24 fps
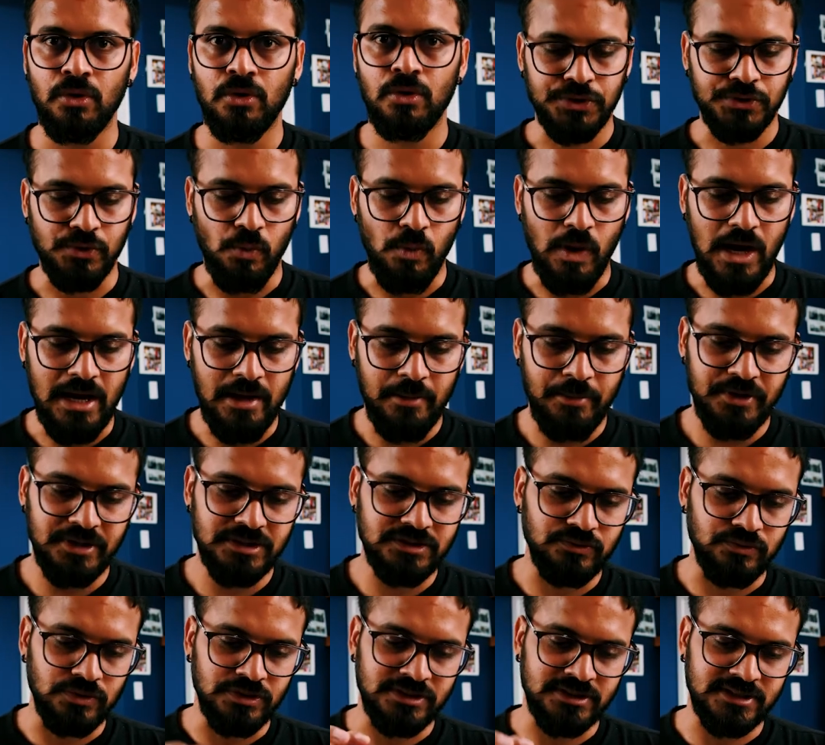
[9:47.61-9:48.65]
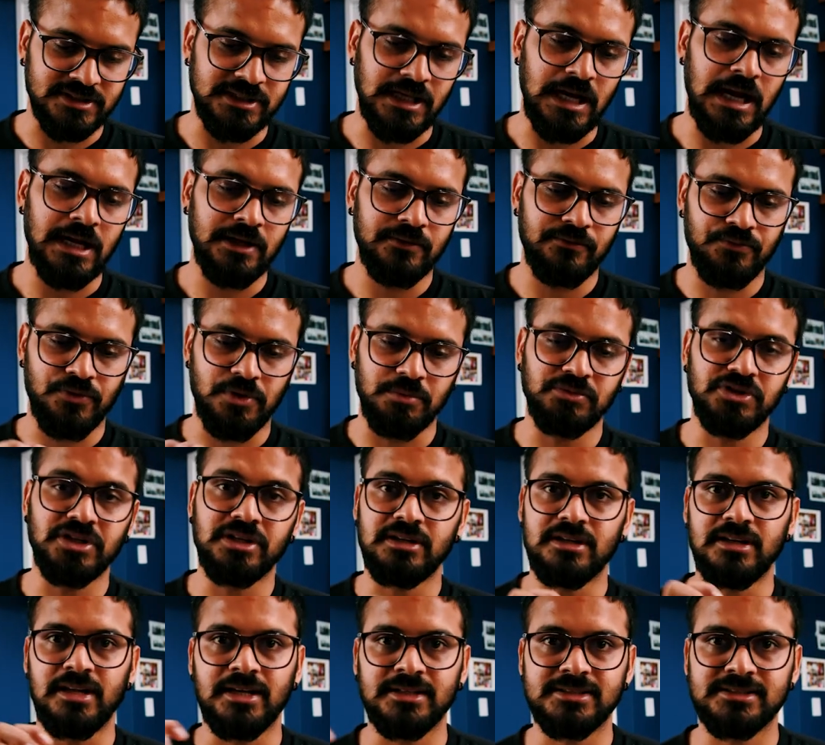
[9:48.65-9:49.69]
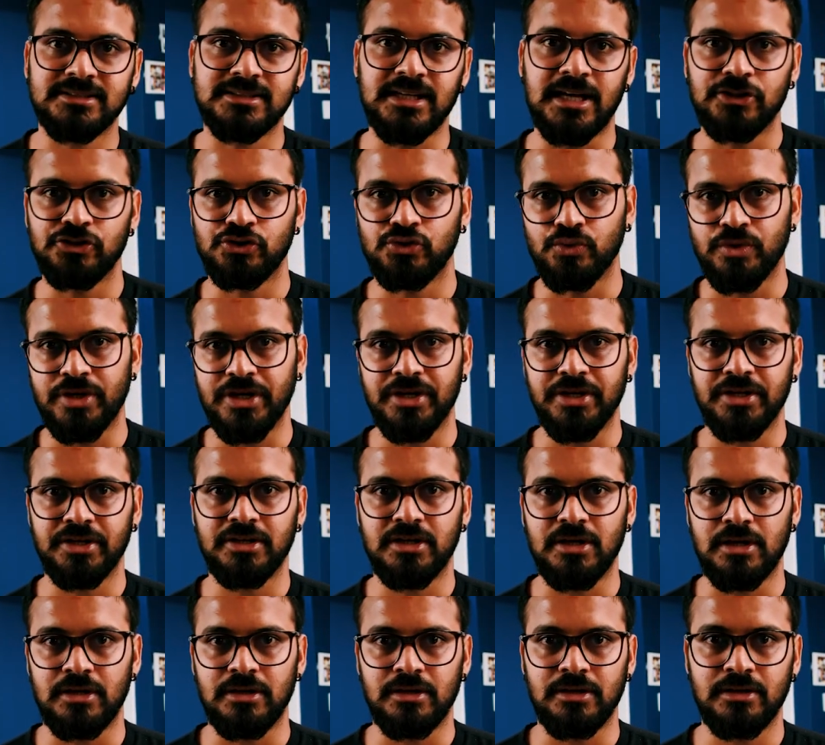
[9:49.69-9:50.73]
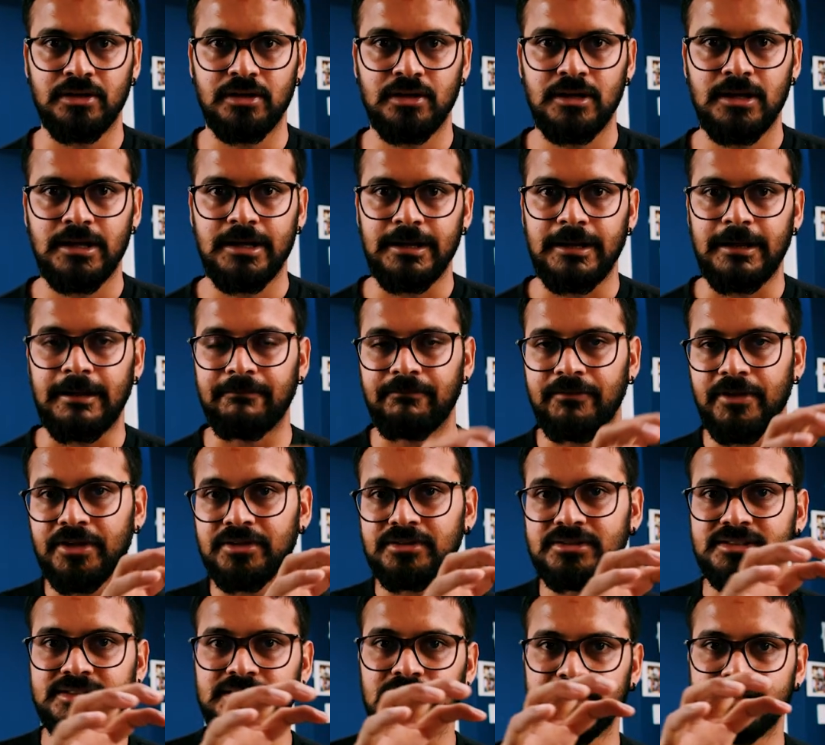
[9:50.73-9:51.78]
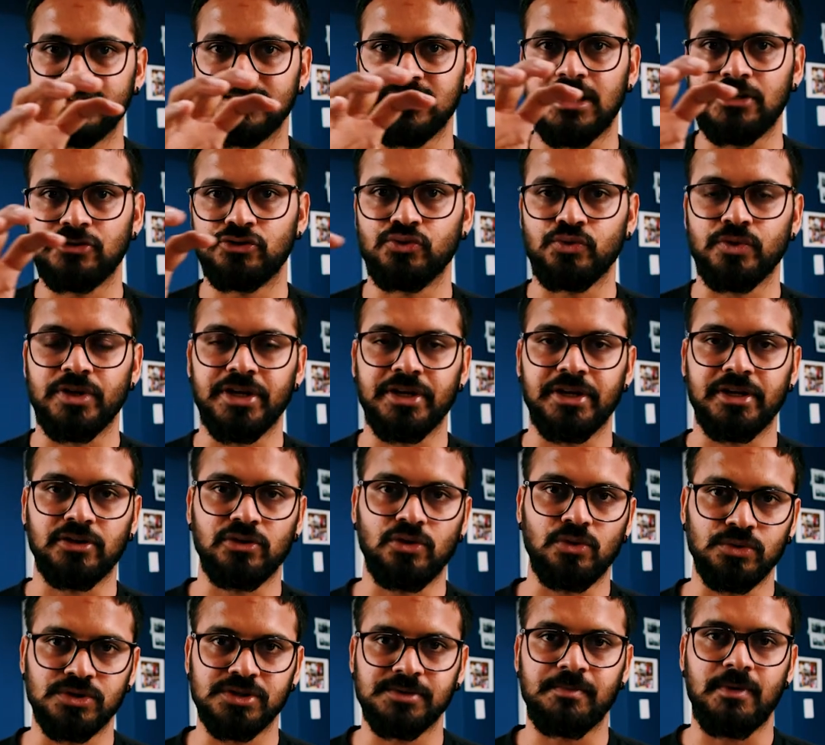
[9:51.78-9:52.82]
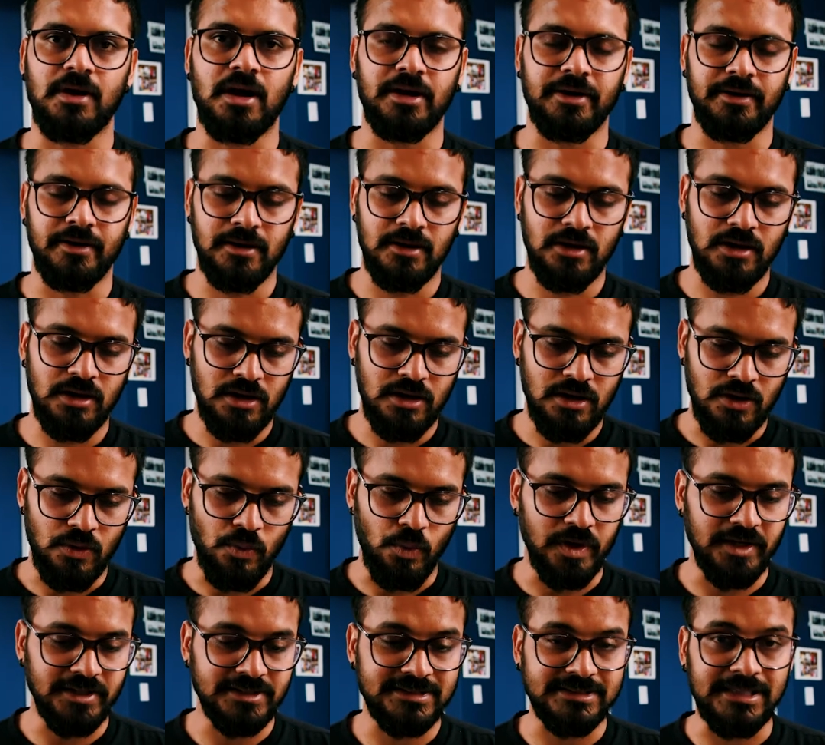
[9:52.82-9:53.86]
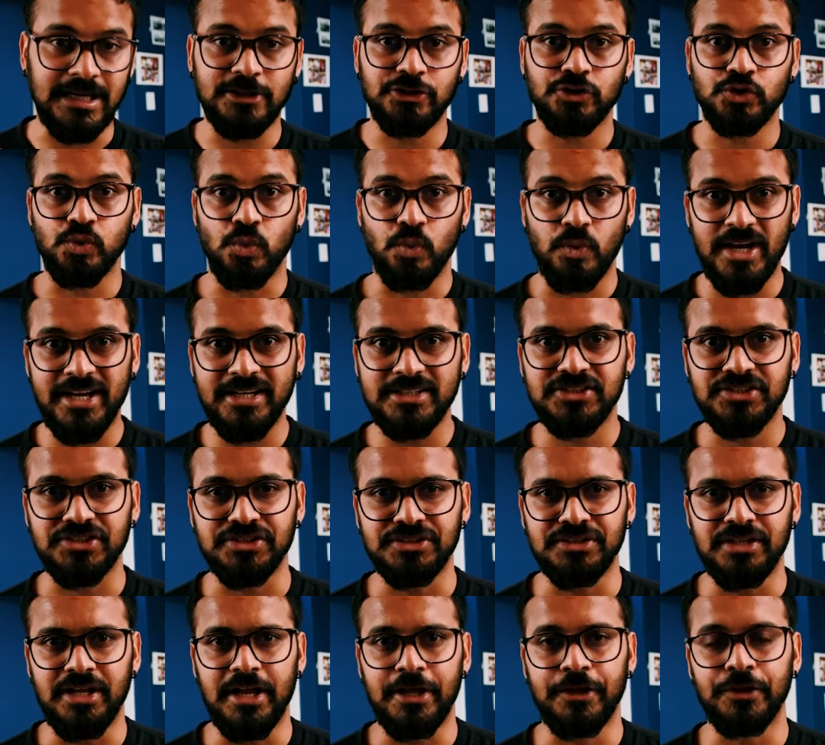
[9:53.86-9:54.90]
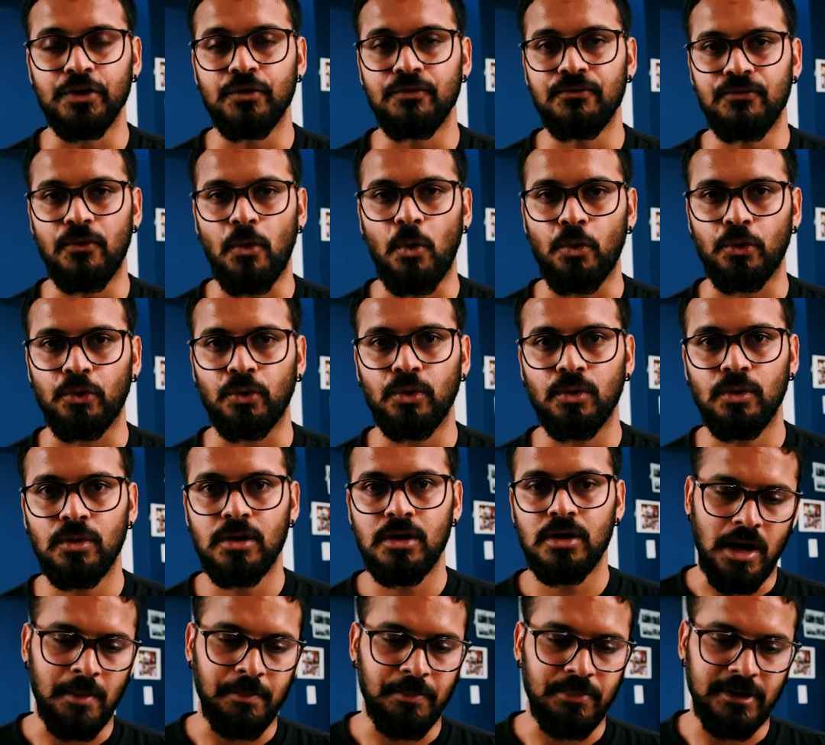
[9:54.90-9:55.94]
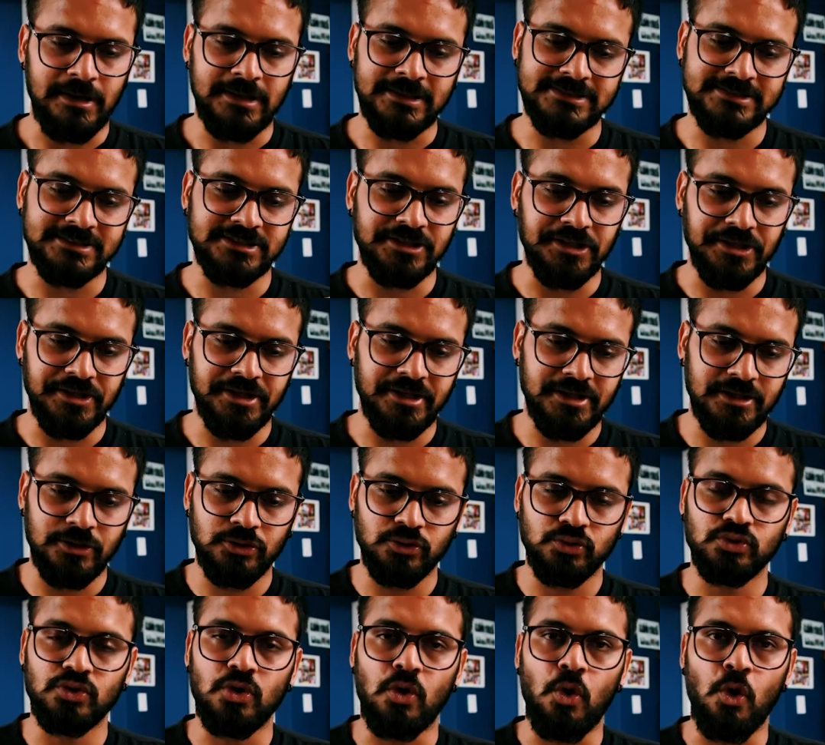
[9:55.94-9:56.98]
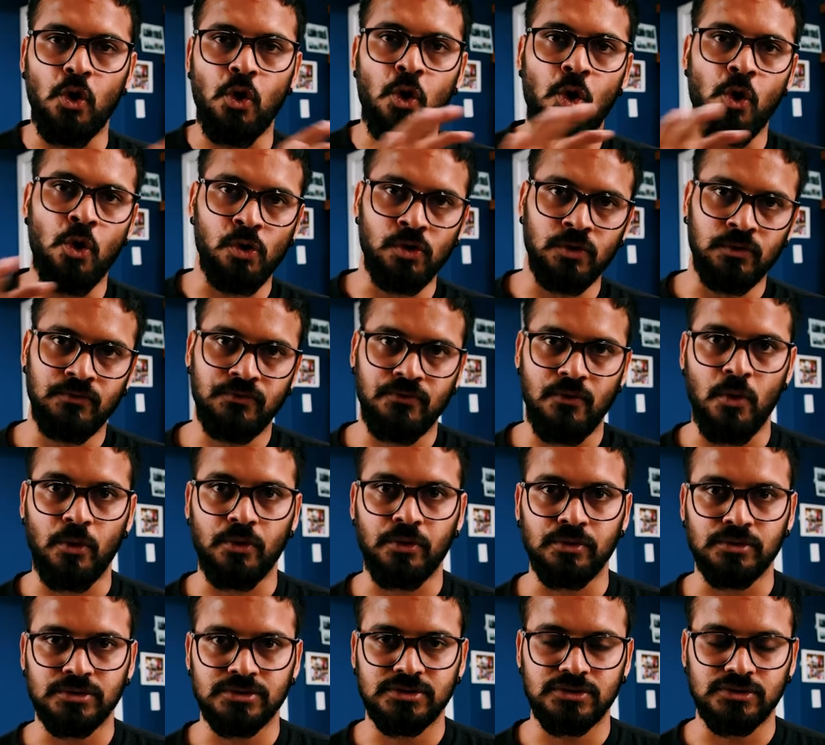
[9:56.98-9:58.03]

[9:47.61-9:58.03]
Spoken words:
So vibrance start from the less saturated color and then start saturating those parts whereas saturation in the photo applies directly to the all photos.